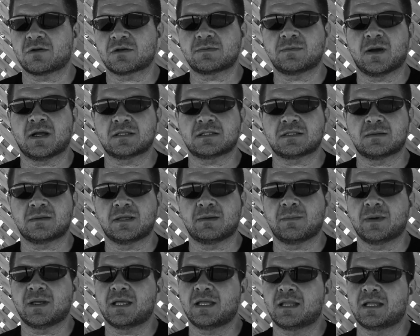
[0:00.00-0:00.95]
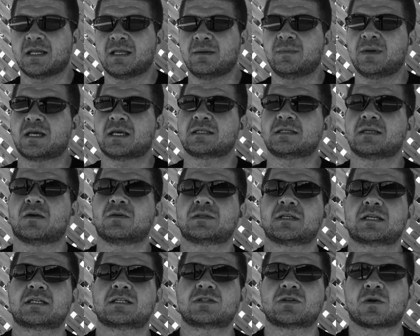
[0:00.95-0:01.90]
responsibility because I was
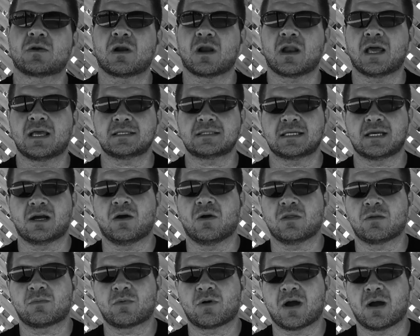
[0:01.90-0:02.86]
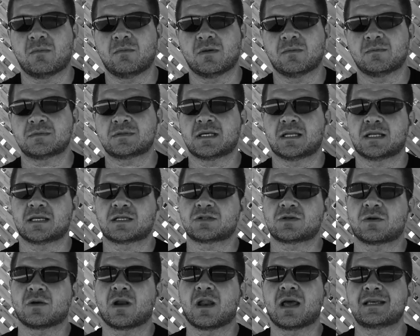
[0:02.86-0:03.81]
externalizing all the problems and
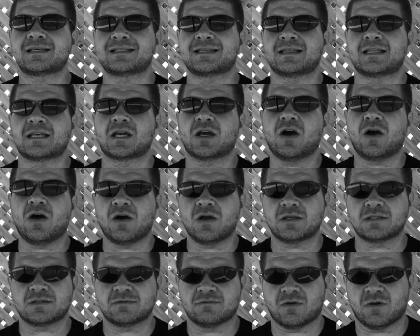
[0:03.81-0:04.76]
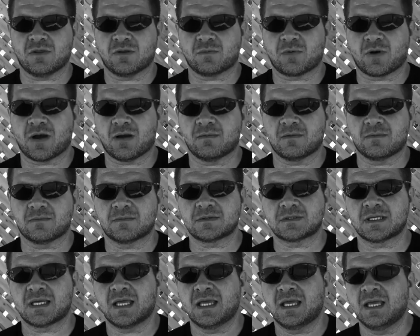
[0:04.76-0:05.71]
externalizing the cause of all the problems.
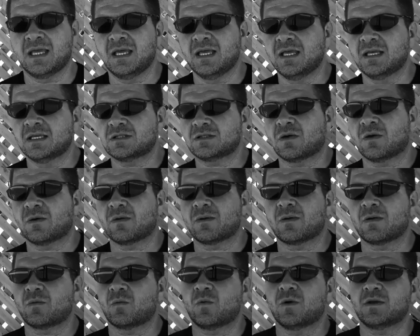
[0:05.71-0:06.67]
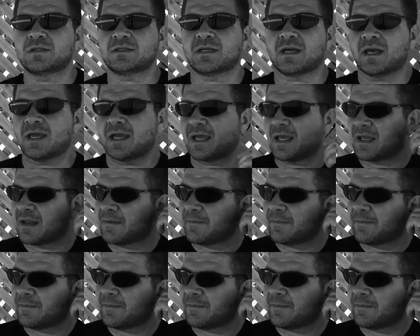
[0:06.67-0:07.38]
So once I